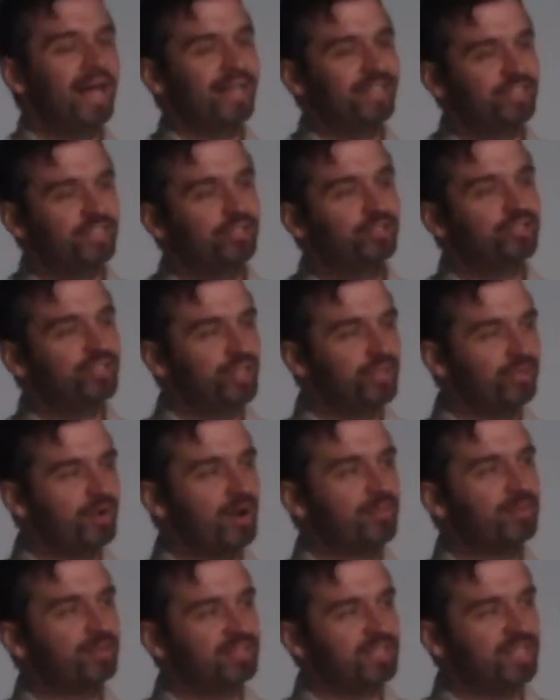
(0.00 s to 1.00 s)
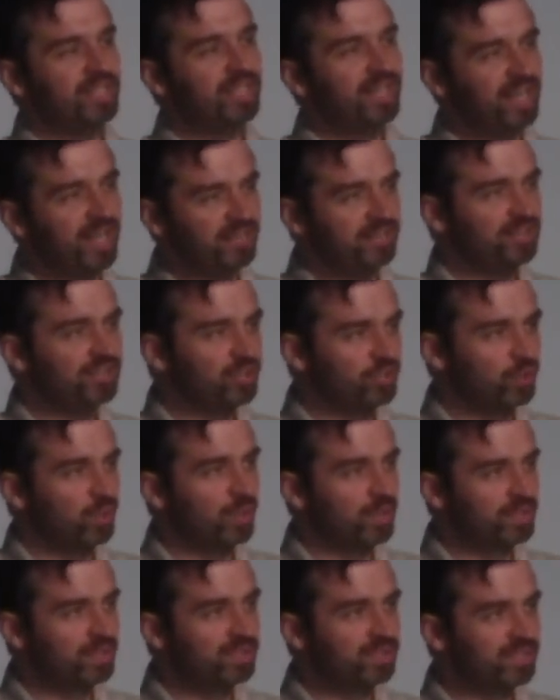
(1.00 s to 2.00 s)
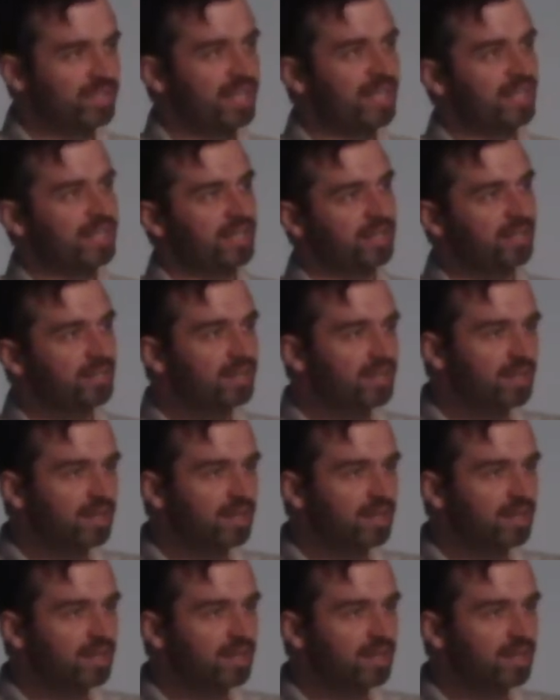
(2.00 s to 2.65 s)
it's usually represented as a short stick.